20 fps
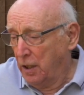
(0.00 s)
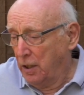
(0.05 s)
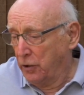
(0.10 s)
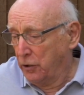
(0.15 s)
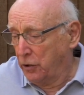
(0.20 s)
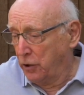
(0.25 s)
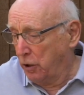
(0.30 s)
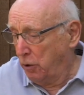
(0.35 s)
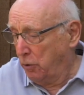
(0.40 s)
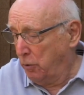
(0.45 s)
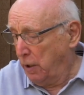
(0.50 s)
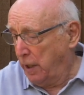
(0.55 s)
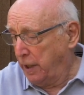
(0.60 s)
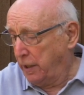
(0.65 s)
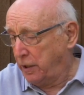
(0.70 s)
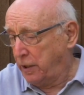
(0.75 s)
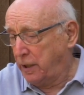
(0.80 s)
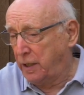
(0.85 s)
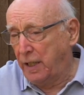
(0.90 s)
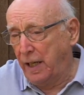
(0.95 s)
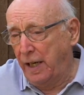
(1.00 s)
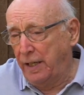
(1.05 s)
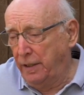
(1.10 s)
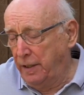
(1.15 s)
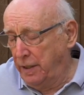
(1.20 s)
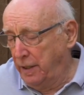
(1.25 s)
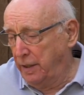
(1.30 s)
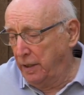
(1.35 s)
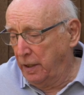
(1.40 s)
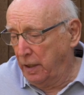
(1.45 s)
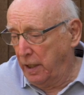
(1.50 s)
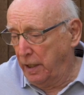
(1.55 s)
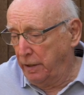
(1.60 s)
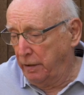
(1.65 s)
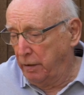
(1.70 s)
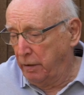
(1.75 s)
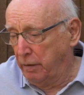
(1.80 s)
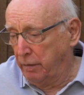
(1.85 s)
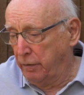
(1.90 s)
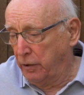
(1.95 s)
So extending the
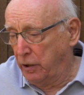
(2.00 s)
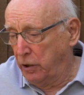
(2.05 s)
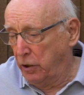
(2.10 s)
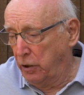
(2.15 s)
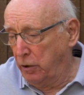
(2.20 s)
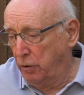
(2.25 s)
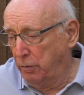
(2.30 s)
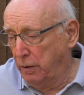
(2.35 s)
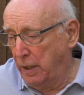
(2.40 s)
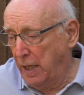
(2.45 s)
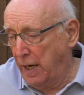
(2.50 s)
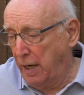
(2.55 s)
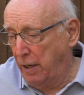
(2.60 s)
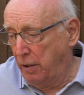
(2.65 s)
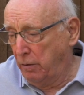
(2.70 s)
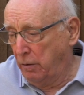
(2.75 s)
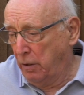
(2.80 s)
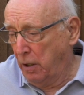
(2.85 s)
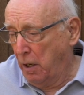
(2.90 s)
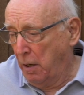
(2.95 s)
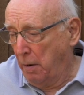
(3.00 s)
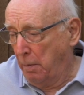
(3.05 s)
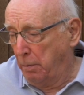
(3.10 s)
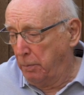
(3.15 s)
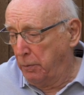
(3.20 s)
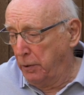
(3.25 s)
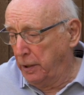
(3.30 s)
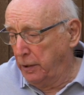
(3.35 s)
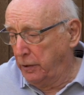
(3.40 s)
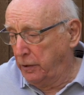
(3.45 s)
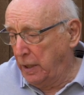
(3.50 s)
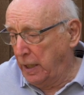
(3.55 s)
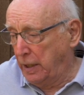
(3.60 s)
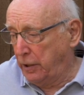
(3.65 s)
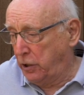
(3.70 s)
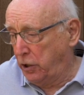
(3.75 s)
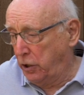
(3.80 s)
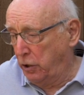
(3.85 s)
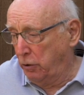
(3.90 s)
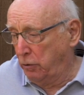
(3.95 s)
length of the cue now brings
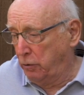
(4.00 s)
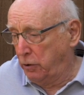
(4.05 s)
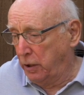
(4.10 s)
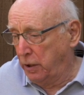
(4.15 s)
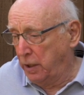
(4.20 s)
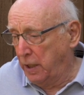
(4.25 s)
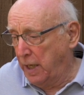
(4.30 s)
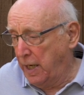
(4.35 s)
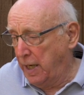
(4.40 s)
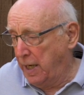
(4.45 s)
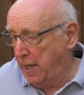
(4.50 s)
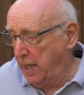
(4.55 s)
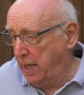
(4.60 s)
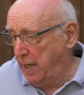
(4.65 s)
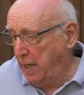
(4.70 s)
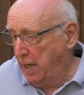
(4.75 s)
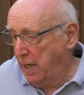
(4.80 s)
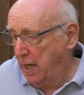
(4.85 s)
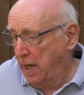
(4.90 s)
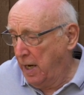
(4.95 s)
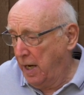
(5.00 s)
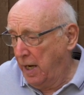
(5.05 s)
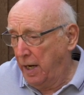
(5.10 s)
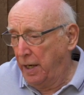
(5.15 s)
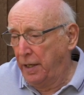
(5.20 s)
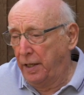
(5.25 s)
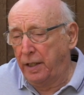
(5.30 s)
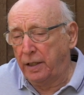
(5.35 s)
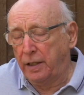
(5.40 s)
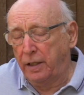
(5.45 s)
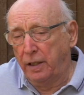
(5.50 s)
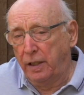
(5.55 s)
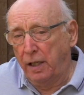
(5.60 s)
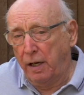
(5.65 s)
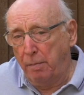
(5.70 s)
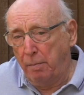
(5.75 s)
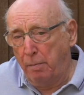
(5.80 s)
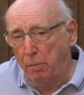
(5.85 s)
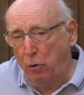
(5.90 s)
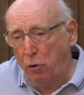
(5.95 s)
that cue to there, and I can
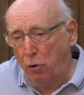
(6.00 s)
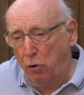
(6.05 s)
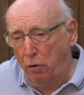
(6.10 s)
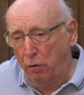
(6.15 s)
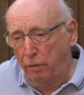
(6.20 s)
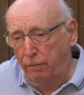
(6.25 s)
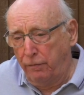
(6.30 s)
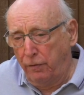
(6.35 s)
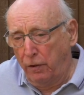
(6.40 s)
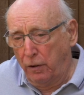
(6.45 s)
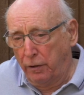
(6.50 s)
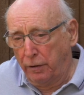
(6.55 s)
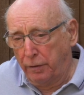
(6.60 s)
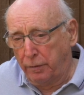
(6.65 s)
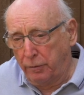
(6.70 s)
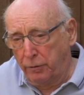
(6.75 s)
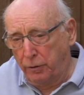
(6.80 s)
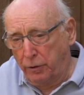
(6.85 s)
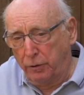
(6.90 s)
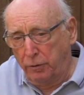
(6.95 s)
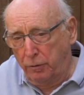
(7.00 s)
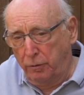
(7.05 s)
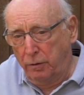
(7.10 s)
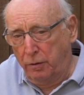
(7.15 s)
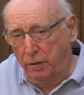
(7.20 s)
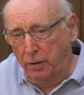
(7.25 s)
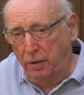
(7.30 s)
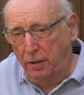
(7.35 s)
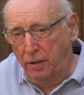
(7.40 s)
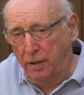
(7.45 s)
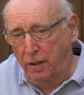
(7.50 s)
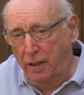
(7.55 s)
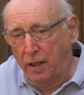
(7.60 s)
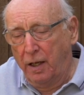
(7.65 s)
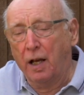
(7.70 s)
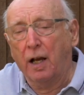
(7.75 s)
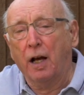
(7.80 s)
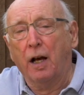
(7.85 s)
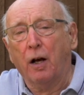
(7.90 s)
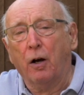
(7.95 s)
get more follow through
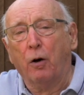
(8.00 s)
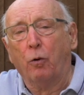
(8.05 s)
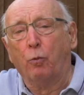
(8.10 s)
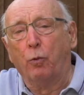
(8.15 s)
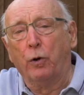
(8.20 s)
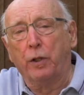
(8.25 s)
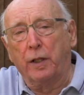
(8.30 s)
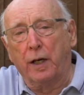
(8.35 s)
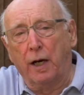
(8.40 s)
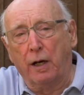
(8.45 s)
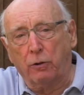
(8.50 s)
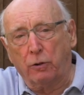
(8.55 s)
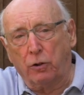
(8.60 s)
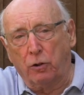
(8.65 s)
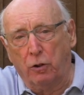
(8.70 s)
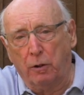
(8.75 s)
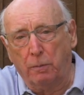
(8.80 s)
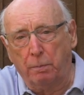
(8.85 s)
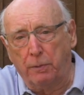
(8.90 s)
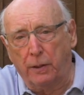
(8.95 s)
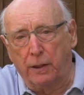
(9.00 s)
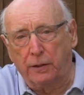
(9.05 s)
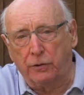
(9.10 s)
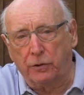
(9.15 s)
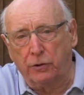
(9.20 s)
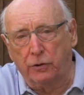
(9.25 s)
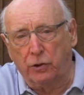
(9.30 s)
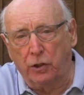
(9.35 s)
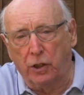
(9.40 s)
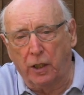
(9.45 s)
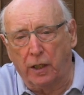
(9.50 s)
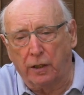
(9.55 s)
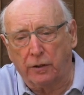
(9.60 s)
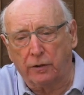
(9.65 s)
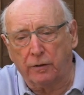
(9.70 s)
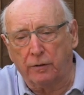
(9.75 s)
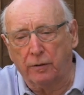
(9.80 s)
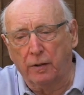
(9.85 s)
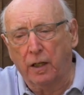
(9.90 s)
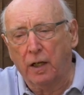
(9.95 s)
without going past the
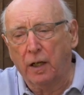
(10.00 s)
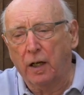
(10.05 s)
chest.